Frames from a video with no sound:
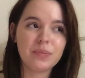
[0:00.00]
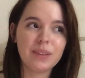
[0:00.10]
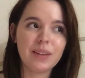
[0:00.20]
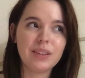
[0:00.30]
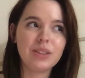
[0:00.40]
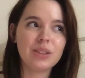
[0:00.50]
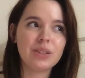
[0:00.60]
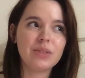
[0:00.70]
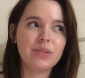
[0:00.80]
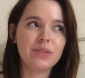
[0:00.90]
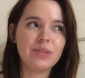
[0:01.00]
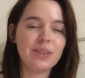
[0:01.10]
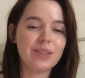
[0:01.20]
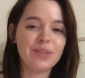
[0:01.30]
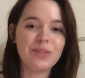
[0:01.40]
He just
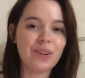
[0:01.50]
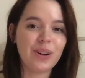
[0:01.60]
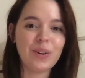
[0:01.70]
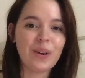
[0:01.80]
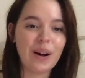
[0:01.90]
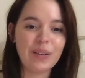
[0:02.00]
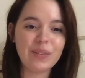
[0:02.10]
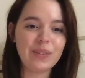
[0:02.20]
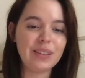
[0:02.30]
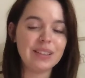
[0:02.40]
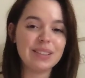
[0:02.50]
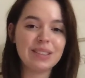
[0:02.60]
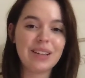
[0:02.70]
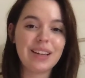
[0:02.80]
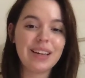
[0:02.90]
all around was
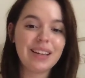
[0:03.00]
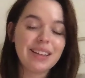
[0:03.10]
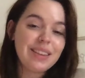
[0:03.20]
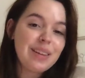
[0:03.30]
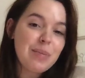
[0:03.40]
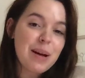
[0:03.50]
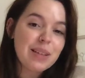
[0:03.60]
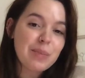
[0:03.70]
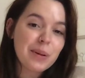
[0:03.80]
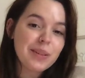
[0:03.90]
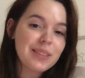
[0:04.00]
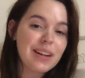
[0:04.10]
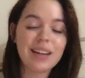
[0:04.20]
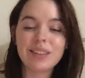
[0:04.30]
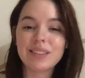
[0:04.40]
the best person
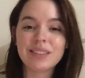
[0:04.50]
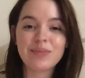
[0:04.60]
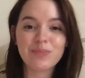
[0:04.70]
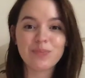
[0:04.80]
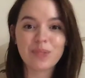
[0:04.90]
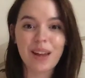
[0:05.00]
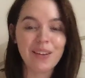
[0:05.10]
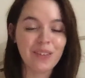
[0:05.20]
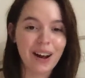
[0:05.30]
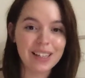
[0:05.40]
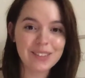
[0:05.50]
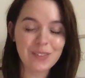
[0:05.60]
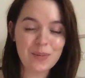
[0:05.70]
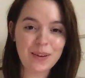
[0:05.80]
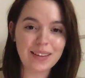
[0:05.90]
I could ever ask
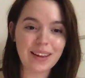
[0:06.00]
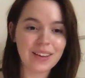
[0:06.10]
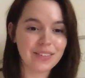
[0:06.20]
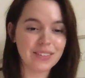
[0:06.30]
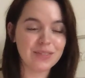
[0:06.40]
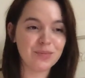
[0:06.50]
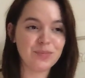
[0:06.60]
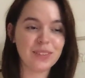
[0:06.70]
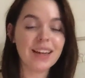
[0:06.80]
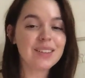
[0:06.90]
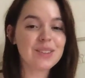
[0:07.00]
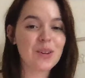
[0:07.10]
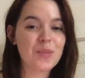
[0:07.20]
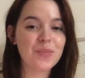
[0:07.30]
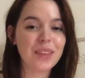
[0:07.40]
for in my life. And yeah,
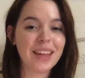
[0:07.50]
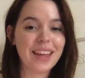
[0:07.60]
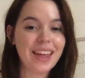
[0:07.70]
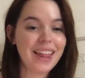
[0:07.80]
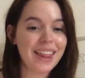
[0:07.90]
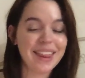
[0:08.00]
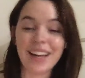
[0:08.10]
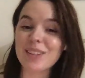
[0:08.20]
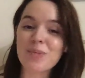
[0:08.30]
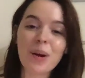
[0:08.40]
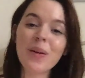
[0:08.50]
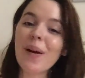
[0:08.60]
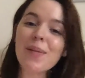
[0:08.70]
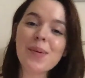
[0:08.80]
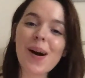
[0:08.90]
so that's my
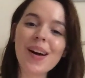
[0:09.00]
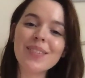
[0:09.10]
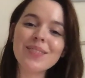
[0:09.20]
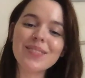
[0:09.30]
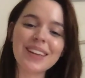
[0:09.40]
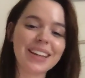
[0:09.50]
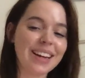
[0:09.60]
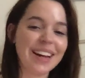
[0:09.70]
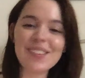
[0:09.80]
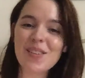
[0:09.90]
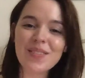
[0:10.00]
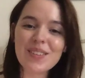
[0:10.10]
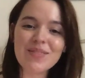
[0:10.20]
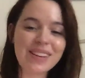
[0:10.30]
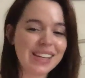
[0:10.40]
grandpa, and I love
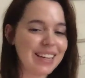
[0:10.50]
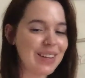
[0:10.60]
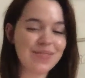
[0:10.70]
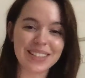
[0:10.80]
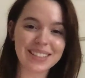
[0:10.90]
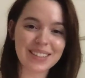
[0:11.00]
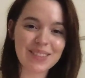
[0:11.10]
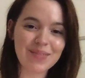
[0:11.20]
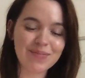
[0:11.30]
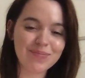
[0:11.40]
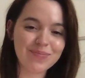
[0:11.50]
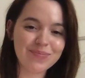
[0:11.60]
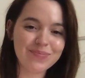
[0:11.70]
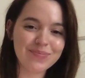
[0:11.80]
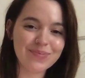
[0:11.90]
him and I miss him.
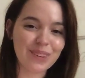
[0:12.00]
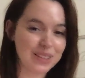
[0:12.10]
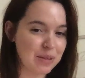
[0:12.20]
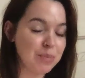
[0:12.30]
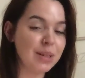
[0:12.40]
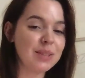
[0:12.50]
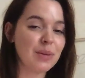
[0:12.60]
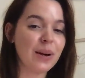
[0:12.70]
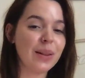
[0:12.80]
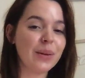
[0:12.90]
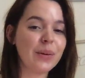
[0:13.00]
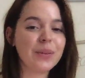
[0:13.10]
Rest in peace, Oello.